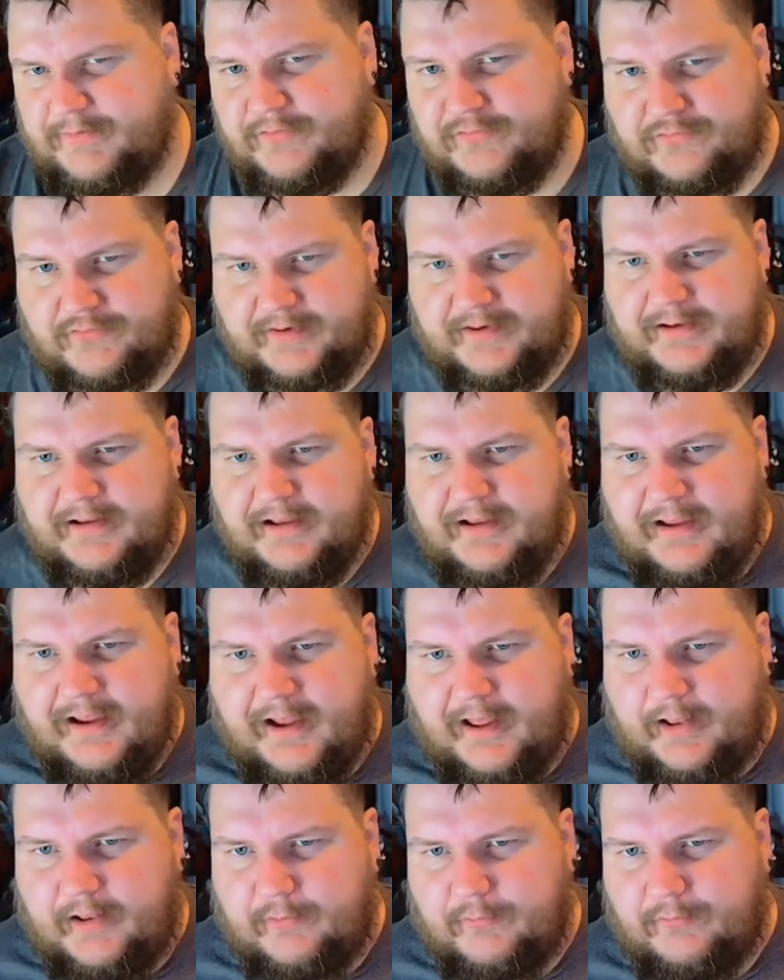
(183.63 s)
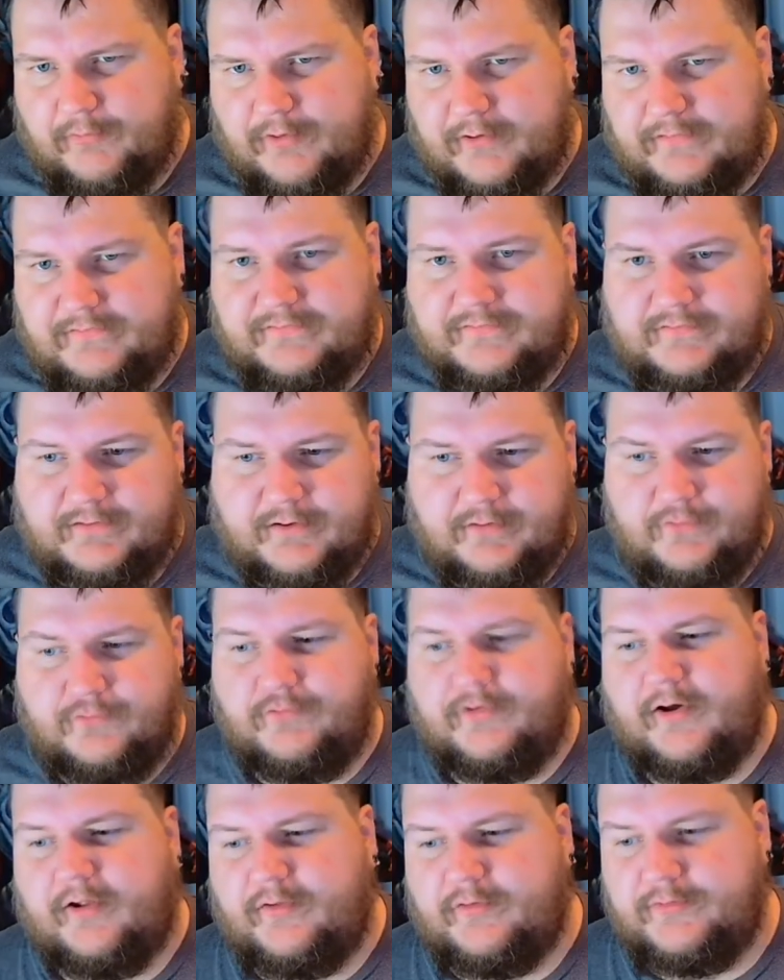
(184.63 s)
Usually how it works is the
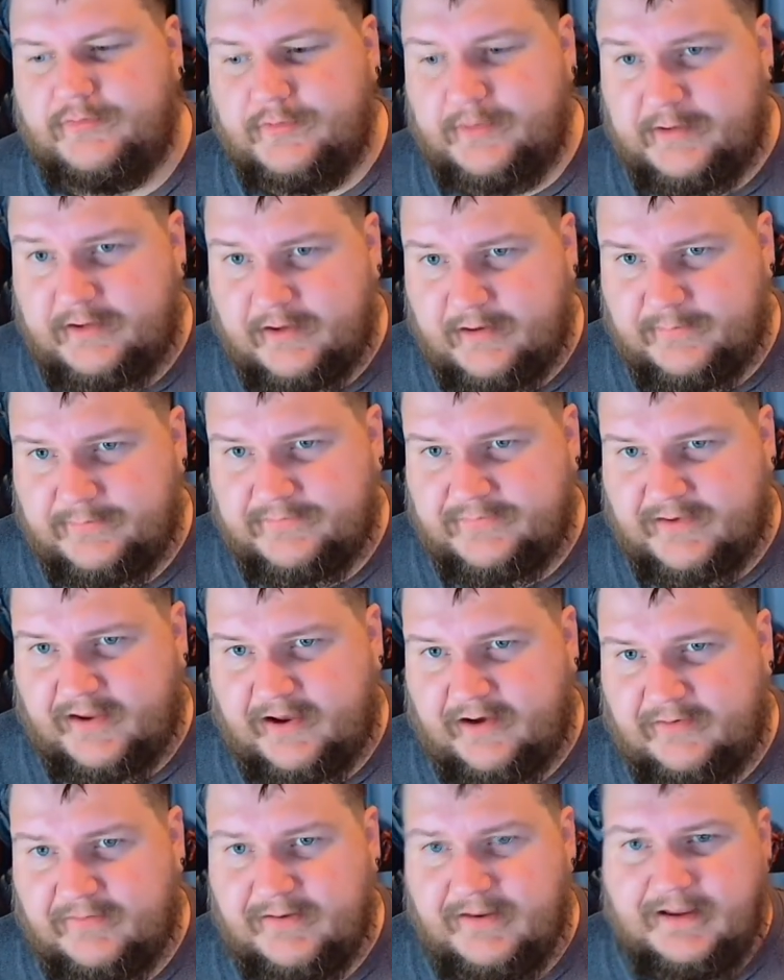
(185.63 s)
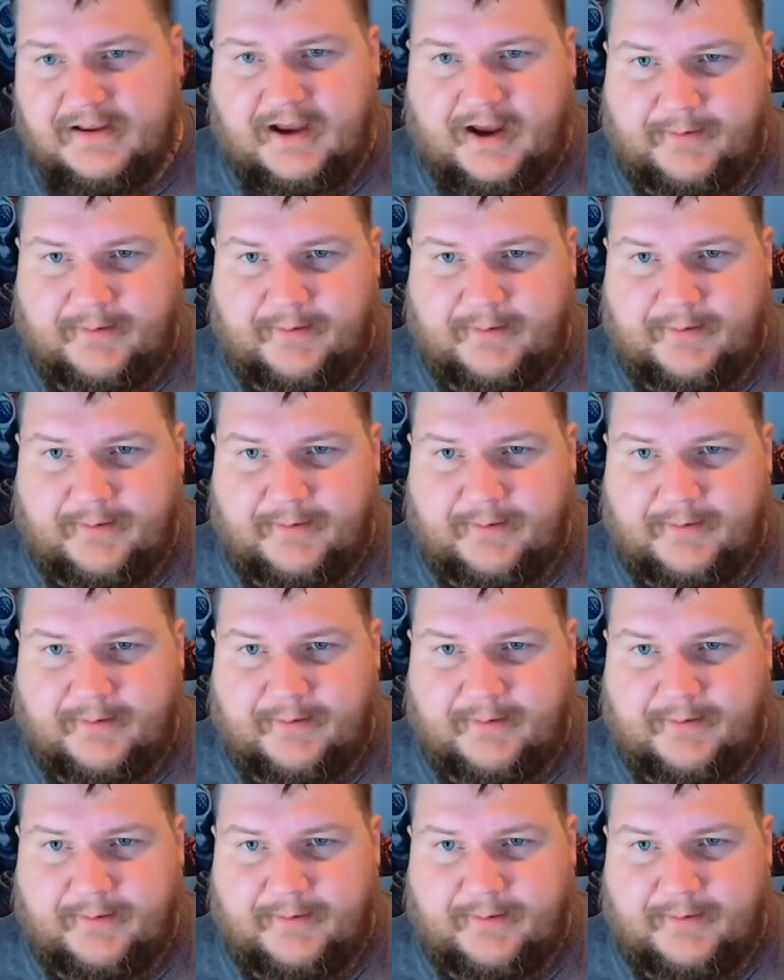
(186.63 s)
new Call of Duty comes out,